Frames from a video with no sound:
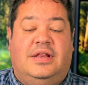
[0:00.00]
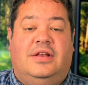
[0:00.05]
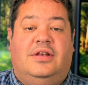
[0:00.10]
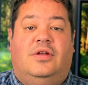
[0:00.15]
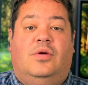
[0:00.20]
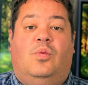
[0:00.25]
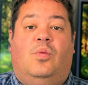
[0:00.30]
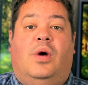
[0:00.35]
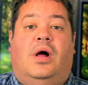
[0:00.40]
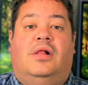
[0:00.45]

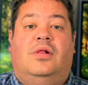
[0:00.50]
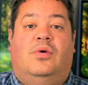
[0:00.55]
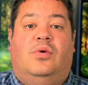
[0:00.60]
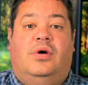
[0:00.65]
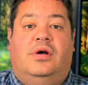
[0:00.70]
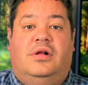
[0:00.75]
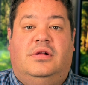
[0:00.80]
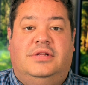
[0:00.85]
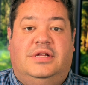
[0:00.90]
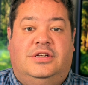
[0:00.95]
into
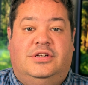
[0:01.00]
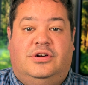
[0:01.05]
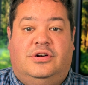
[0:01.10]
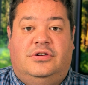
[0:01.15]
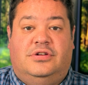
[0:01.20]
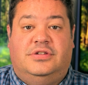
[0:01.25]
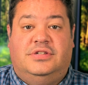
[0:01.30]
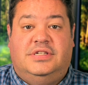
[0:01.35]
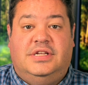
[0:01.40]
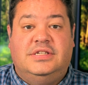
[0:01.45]
well-oiled
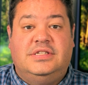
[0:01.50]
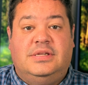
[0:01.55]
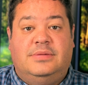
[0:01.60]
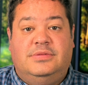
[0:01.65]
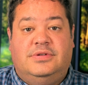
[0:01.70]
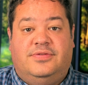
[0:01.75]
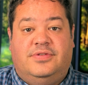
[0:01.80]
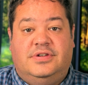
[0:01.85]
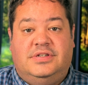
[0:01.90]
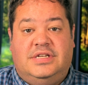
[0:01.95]
internal
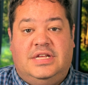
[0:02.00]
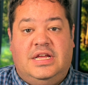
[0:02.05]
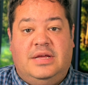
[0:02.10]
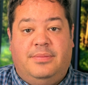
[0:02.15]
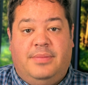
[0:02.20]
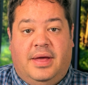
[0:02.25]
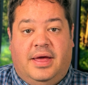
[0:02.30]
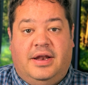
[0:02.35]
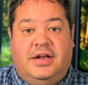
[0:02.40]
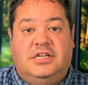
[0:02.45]
systems for team
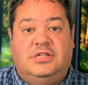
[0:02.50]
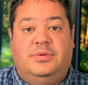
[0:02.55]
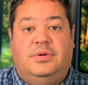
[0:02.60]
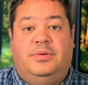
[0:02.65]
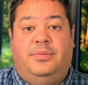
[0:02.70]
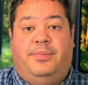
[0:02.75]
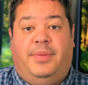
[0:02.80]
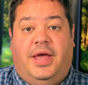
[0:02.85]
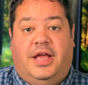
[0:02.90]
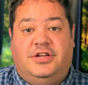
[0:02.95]

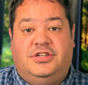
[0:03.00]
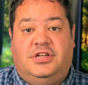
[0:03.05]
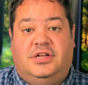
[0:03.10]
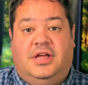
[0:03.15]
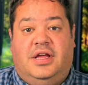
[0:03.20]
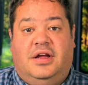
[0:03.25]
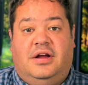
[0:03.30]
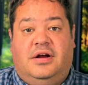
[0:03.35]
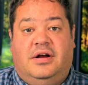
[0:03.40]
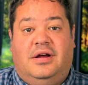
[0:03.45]
management, patient
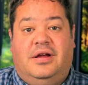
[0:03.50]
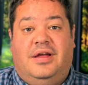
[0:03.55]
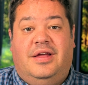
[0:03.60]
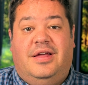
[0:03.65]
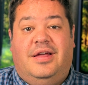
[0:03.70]
care,